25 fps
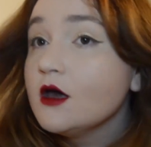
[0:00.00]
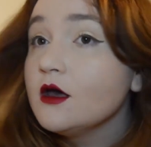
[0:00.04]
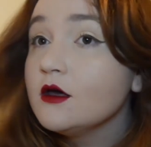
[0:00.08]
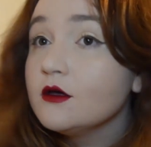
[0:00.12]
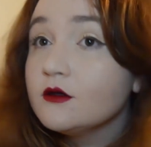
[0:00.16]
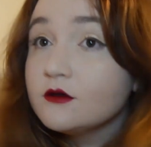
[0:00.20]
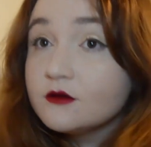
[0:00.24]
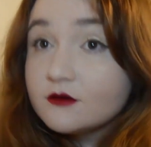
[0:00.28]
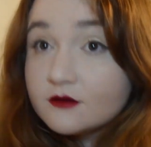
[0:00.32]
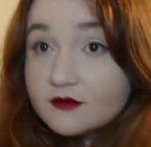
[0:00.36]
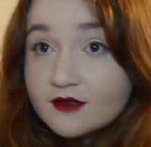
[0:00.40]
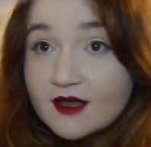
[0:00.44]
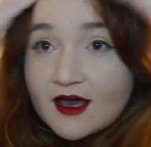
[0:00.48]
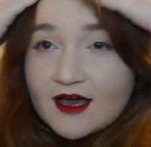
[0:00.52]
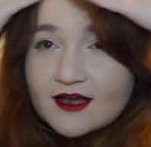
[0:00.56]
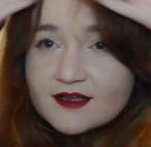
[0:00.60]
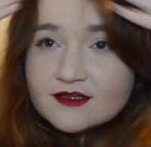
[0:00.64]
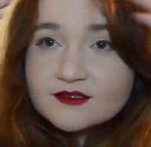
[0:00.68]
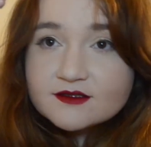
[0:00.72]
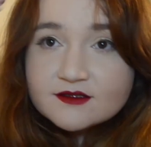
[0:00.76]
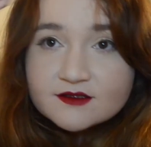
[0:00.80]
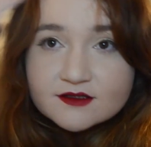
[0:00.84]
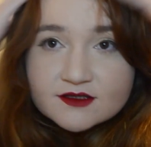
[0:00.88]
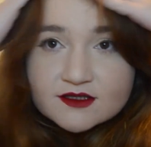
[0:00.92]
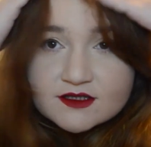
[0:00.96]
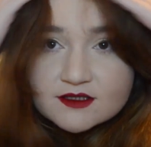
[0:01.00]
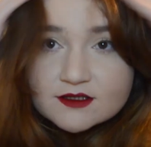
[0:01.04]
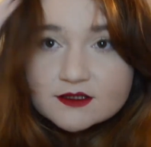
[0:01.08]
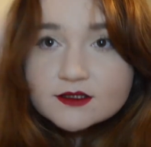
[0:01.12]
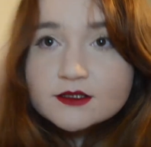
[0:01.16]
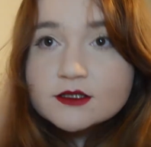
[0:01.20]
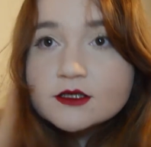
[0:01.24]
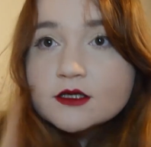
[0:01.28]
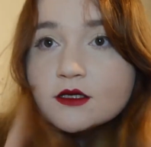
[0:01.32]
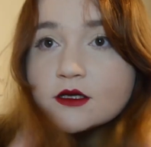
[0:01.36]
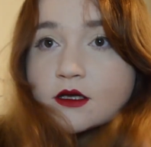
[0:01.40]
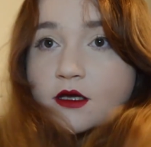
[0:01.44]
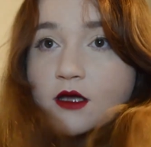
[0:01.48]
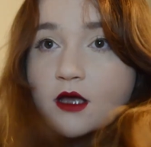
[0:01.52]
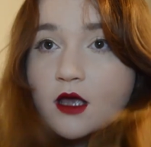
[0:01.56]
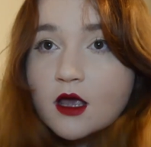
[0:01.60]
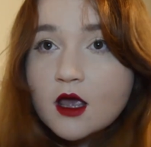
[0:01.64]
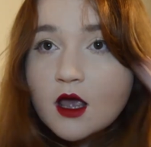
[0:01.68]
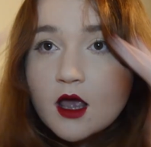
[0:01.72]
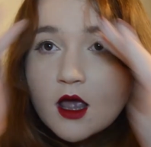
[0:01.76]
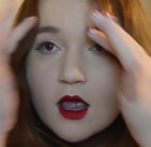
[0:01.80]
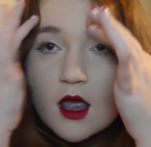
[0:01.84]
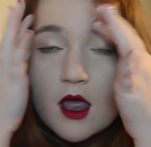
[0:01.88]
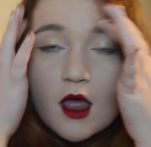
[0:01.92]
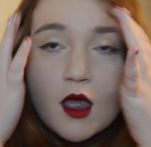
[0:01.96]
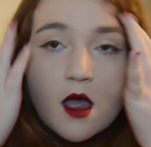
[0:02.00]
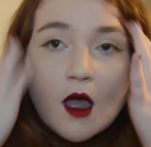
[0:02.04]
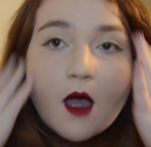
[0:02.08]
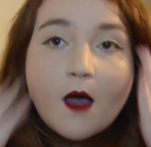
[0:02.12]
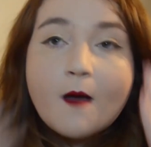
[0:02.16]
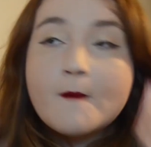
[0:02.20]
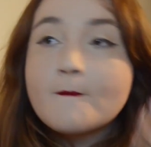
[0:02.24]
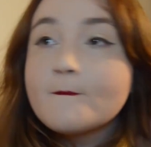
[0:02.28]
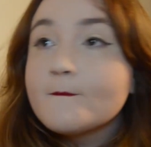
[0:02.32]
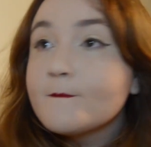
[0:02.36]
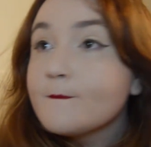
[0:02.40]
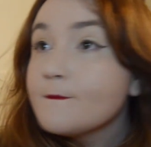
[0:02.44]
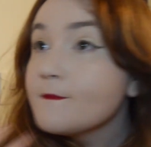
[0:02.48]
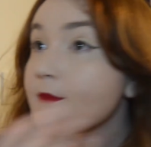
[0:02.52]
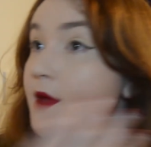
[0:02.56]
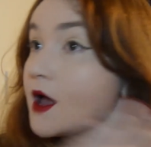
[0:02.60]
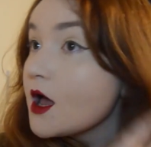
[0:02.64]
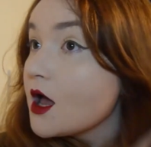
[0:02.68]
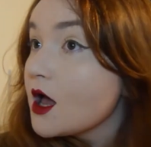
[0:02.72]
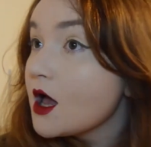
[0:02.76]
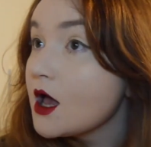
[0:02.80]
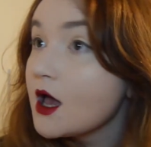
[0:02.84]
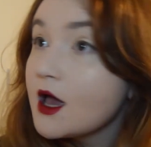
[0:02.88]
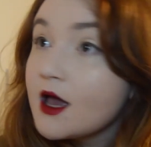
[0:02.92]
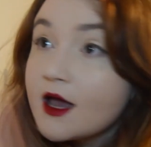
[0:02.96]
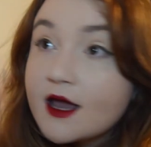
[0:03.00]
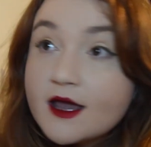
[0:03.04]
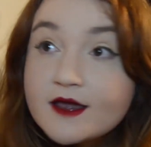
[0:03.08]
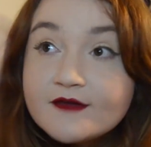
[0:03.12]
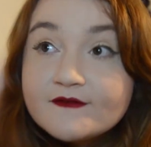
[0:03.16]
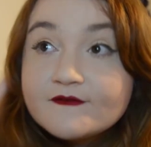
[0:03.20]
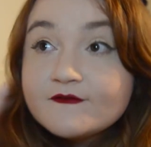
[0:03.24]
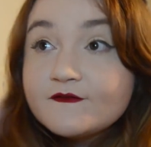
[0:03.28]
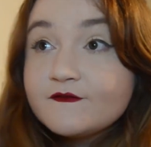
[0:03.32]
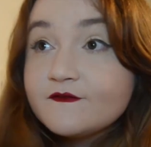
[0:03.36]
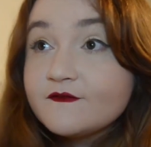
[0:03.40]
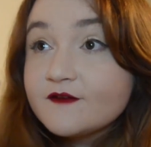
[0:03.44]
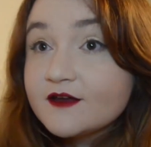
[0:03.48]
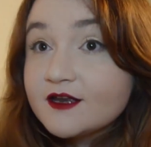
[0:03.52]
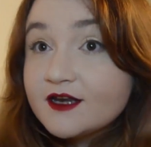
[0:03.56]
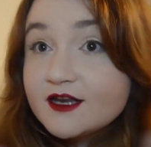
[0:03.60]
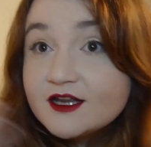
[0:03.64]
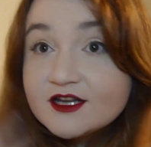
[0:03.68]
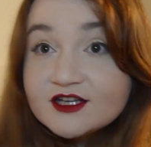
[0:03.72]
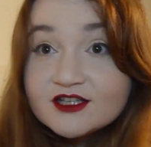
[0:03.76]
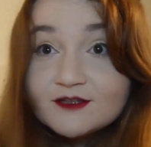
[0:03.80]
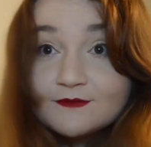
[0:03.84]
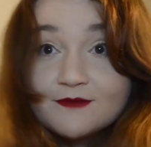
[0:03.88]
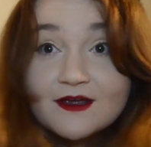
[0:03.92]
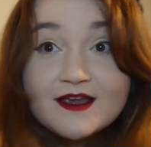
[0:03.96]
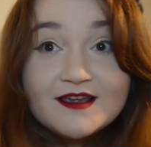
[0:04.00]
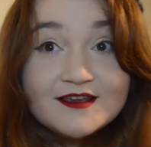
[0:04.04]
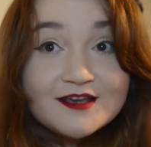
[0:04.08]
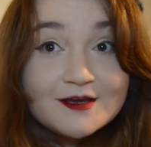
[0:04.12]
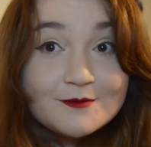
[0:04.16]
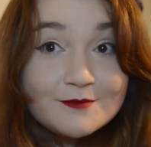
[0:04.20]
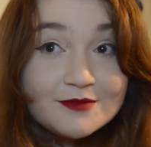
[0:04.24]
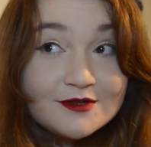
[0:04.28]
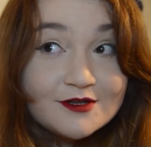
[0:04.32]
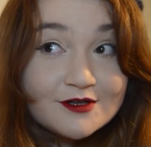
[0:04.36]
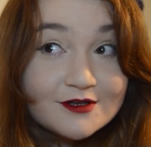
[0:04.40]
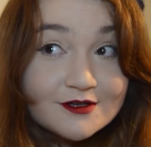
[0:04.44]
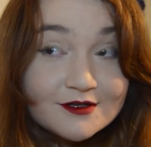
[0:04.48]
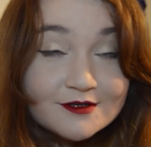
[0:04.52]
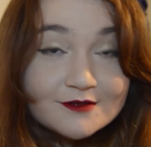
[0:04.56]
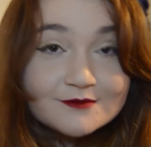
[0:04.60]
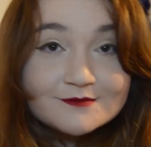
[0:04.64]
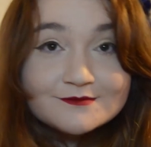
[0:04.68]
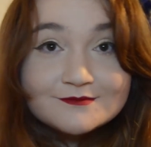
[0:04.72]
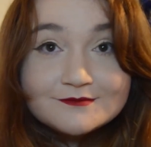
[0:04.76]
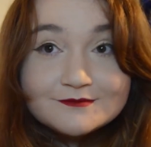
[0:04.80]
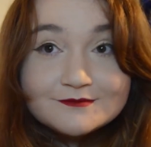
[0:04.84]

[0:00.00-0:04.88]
So that's my finished makeup look.